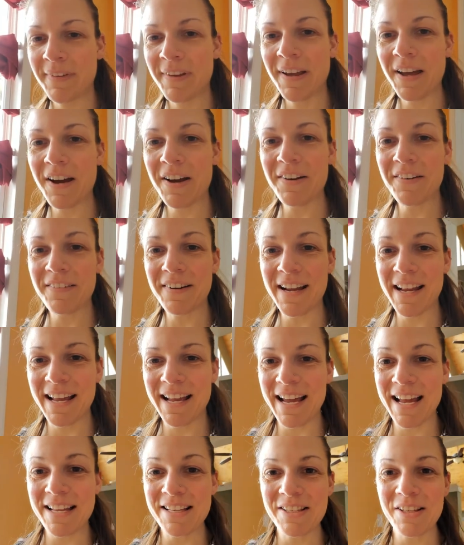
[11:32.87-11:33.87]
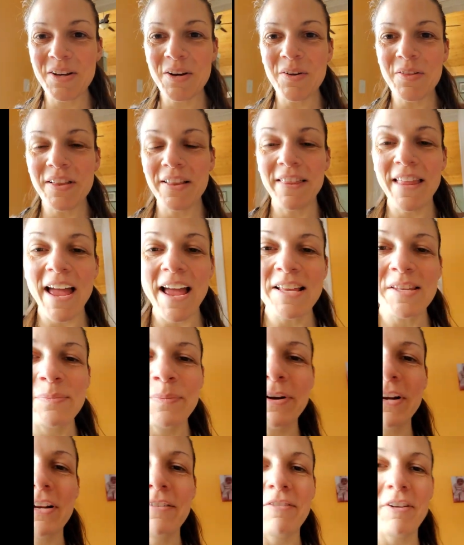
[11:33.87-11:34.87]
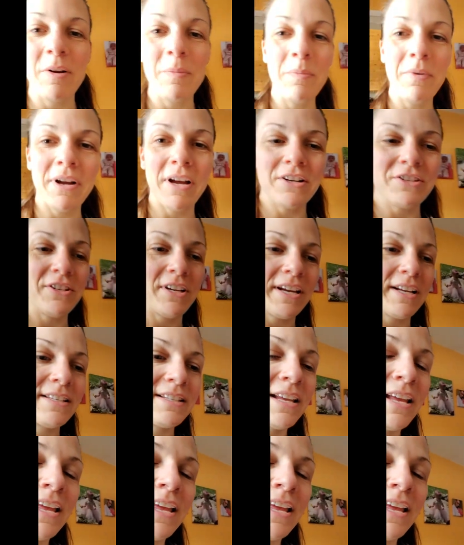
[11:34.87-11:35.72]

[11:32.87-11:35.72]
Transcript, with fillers: All right, guys, so the last part of our project